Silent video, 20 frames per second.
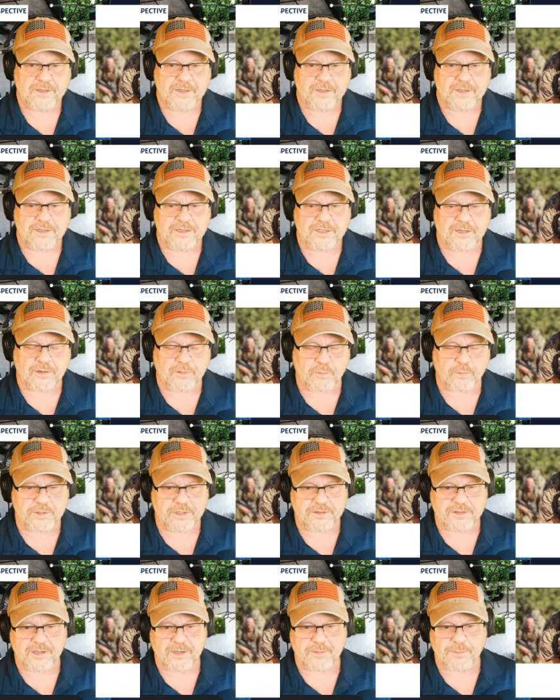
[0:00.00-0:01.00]
you know, when
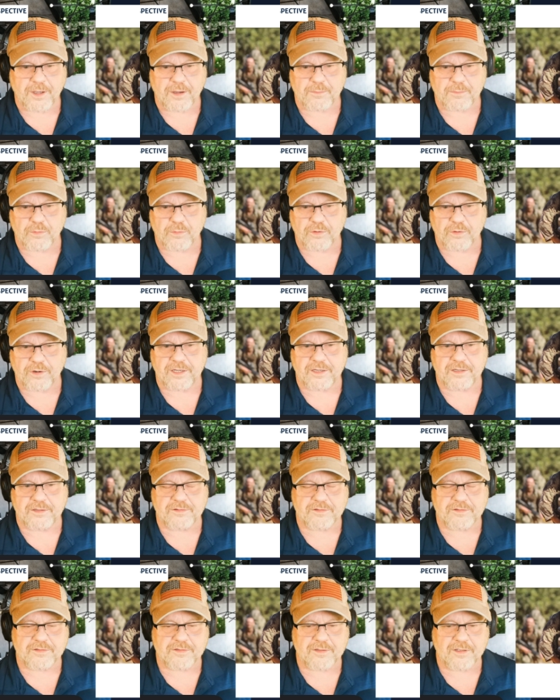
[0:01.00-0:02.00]
you think about
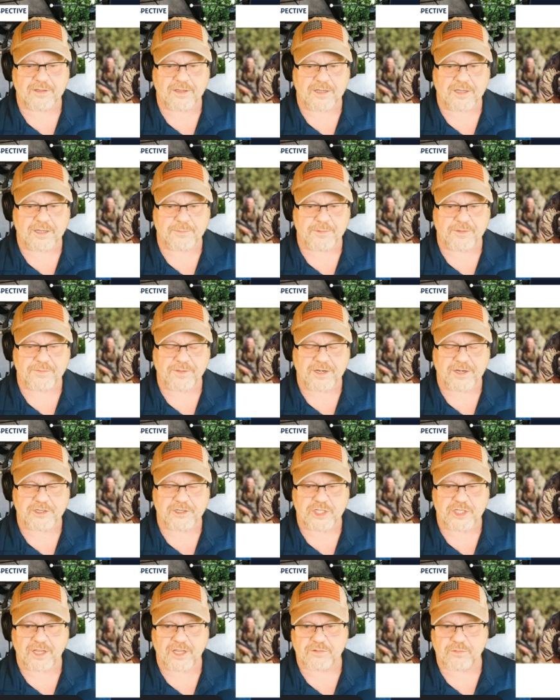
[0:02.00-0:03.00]
Marines, um, I've had a
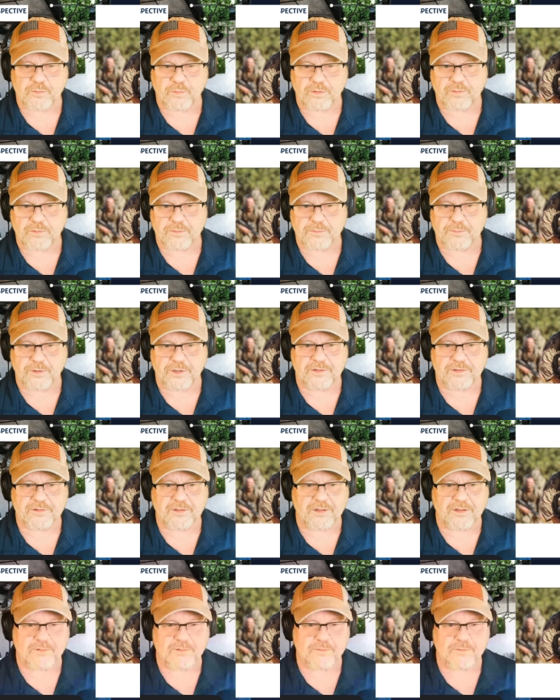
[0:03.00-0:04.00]
chance to work with Marines
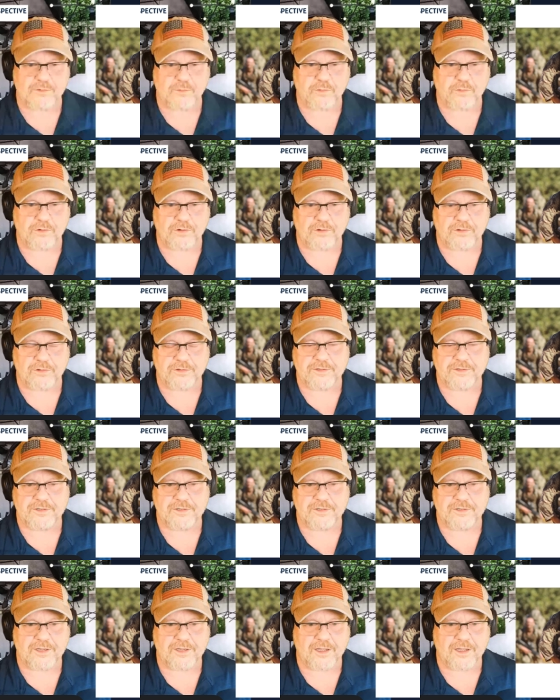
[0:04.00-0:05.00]
all over the world.
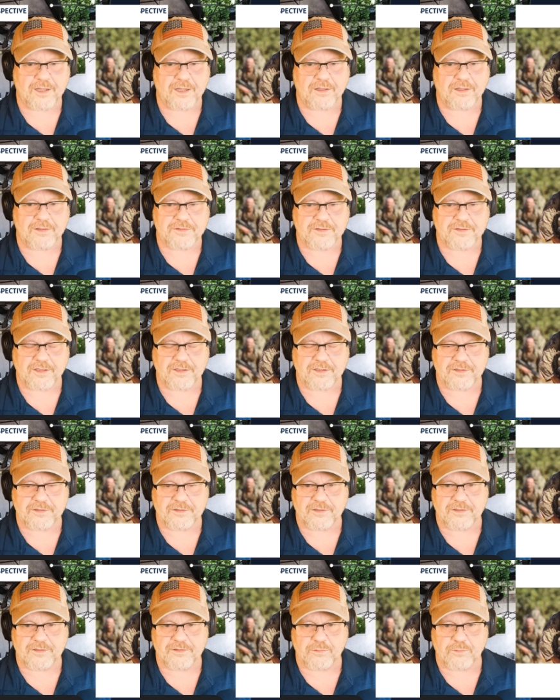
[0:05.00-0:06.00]
Uh, I'll tell you,
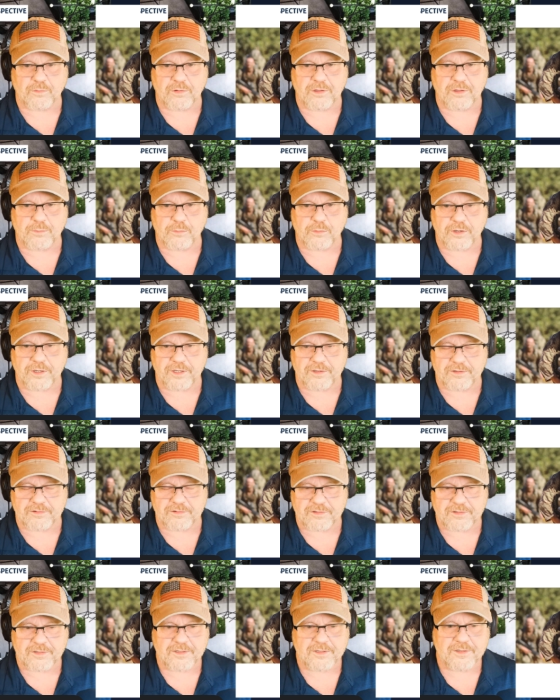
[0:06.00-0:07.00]
the, the Royal
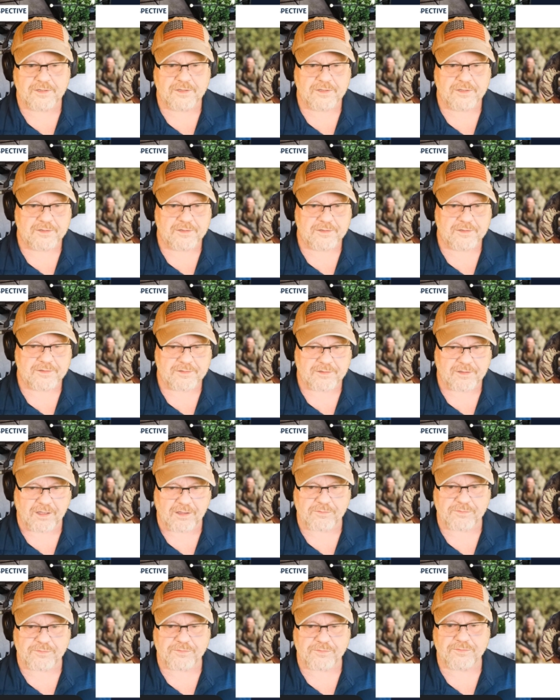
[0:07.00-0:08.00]
Marines,
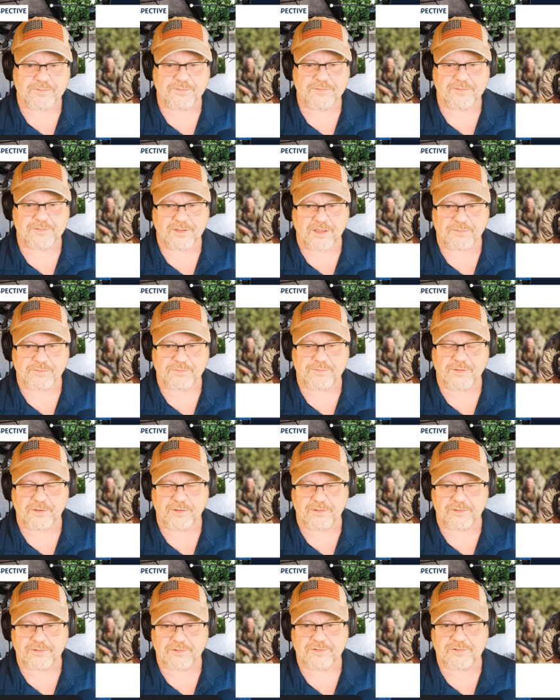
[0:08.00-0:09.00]
tough, tough
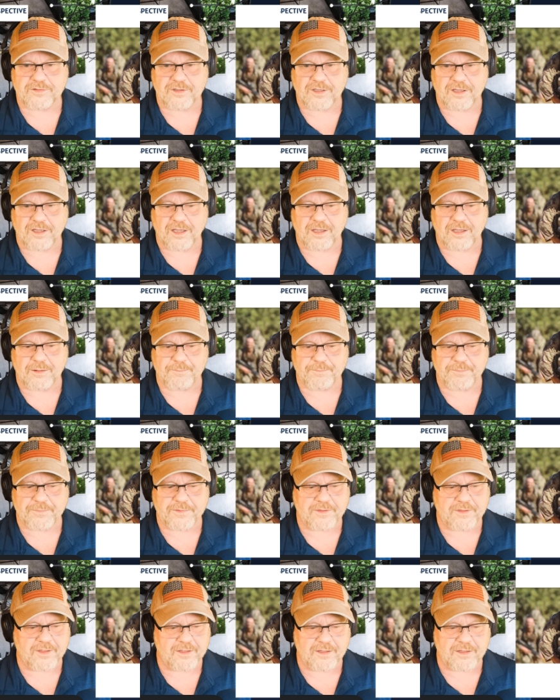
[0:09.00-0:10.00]
folks.
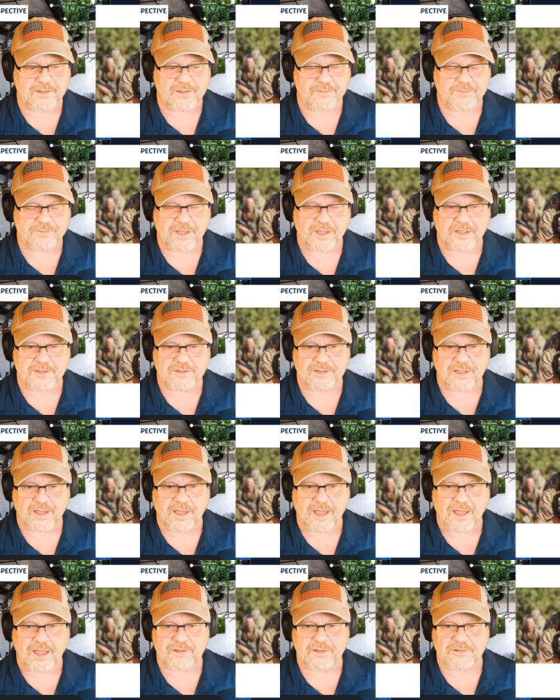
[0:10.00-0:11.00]
Um, eh, I've got the
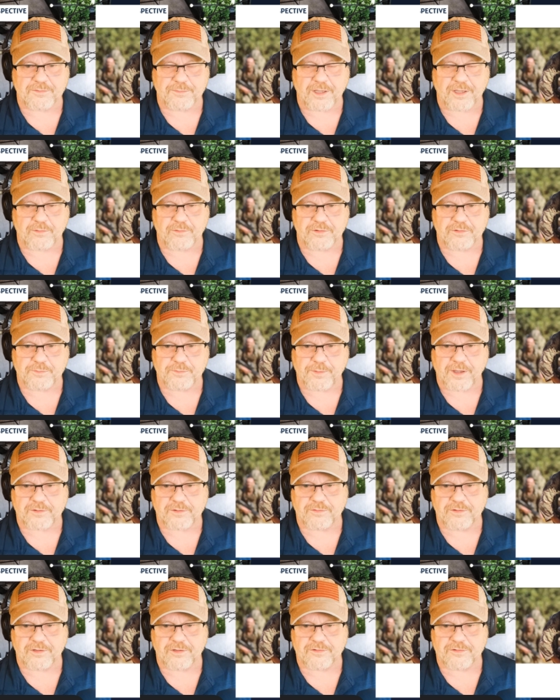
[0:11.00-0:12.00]
highest amount of
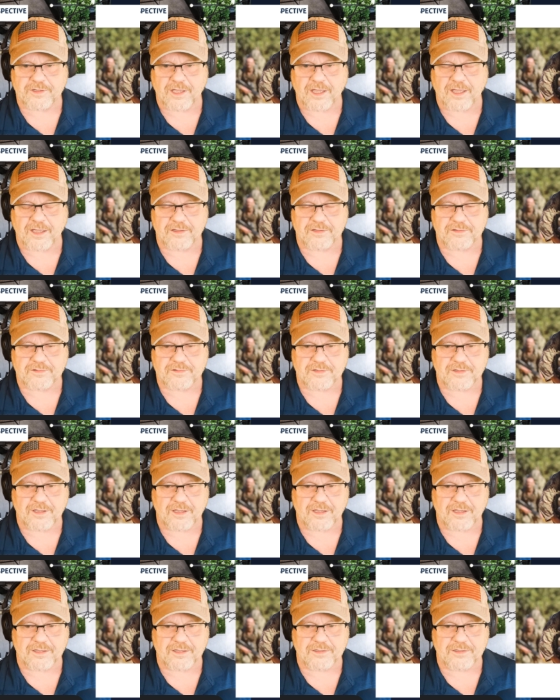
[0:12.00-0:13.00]
respect for those guys.
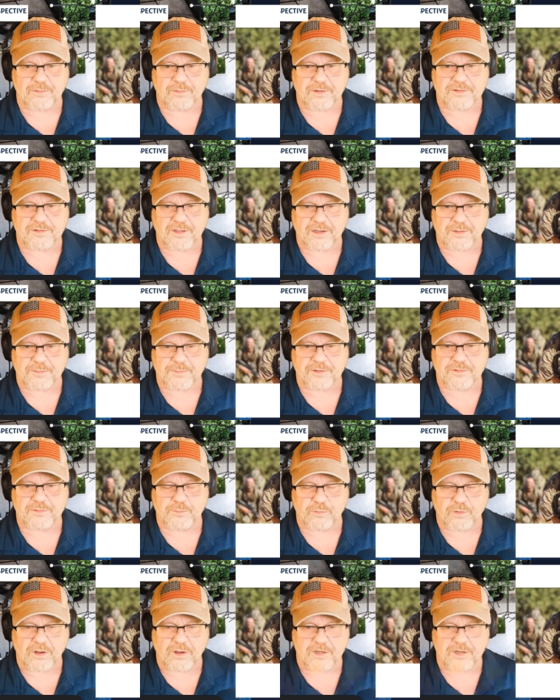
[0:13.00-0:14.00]
Uh, you want to talk about
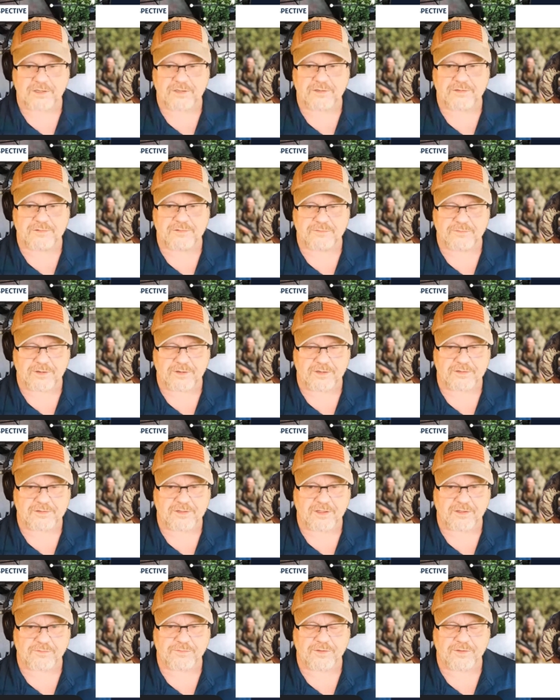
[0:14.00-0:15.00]
some rugged, very
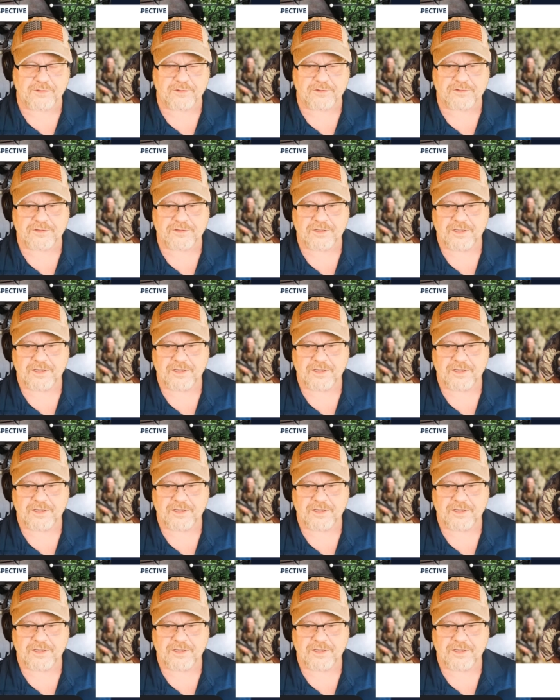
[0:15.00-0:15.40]
tough folks.